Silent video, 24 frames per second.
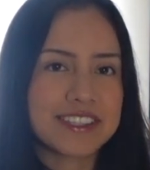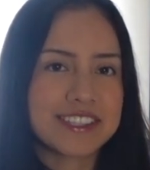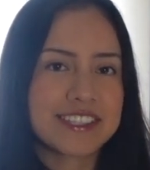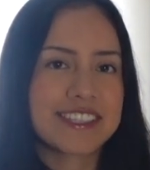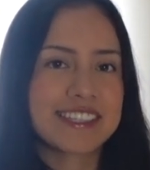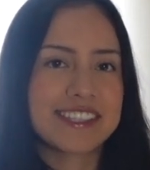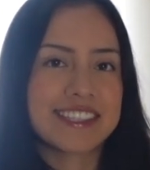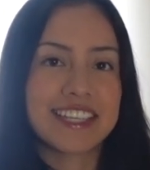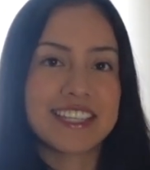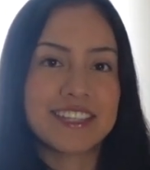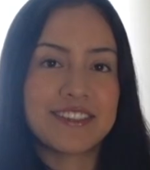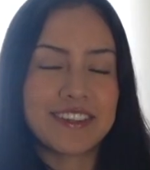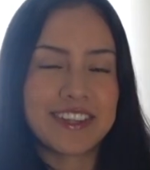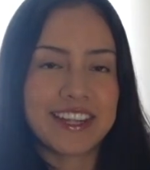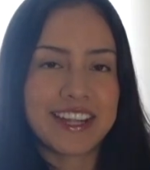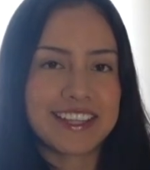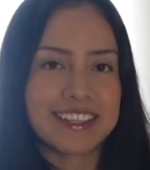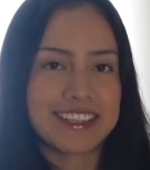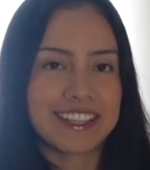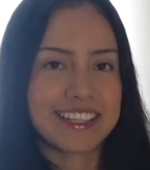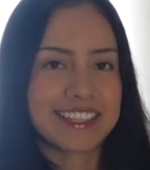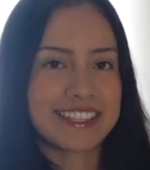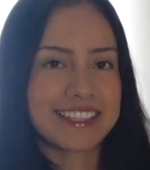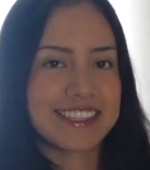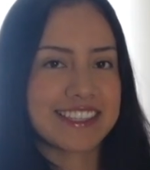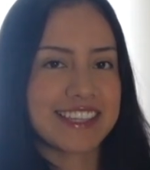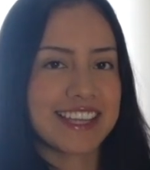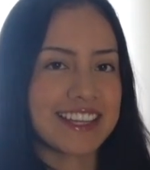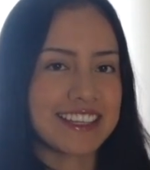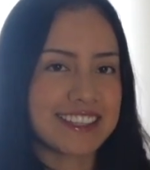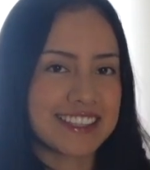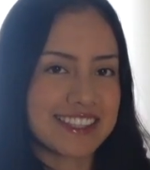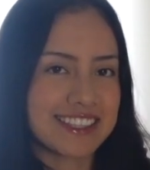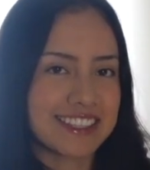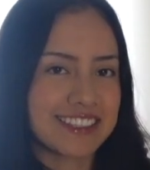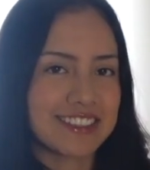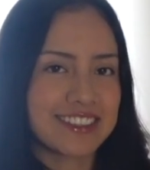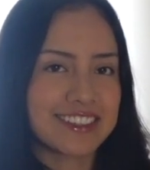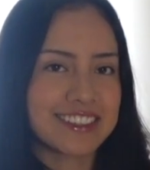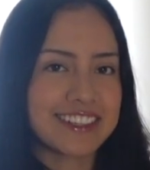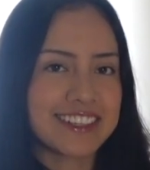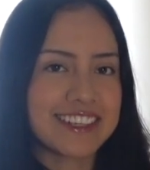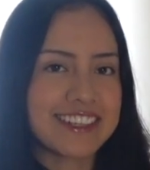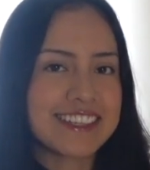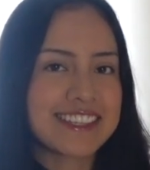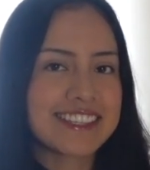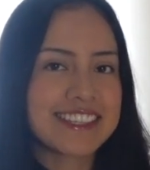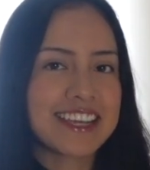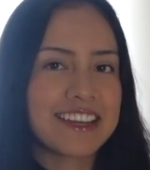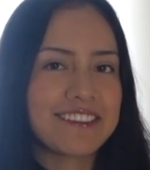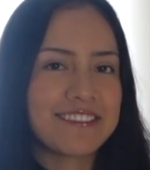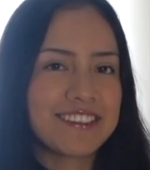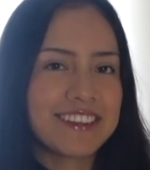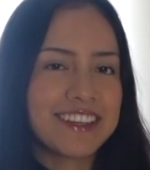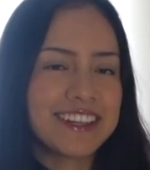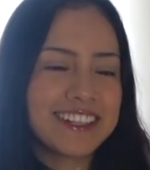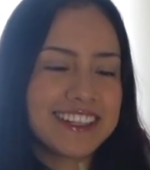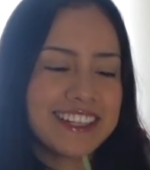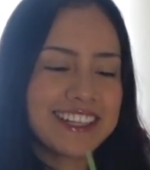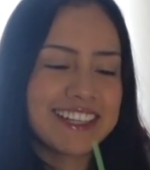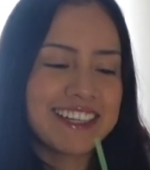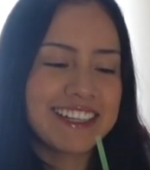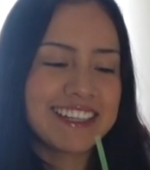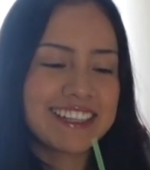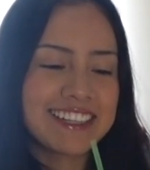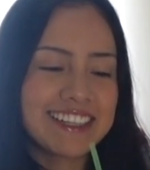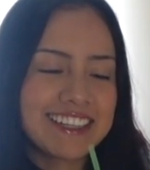because then you can't like taste the goodness, I feel like.